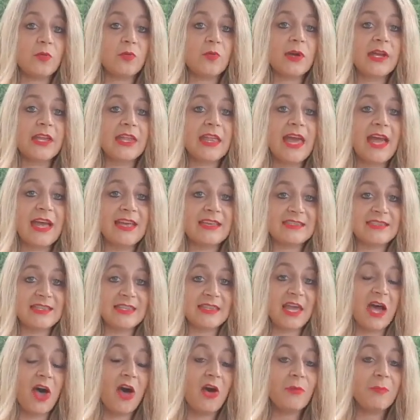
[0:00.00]
realize that
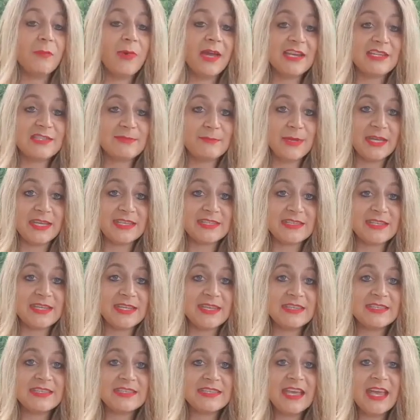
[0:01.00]
the home-based
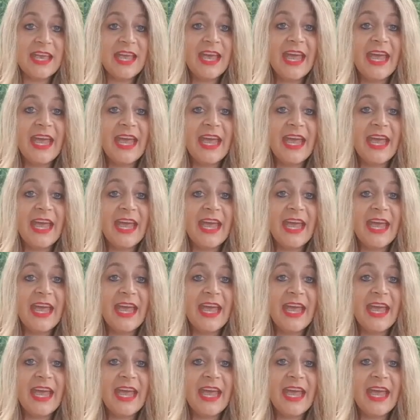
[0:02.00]
business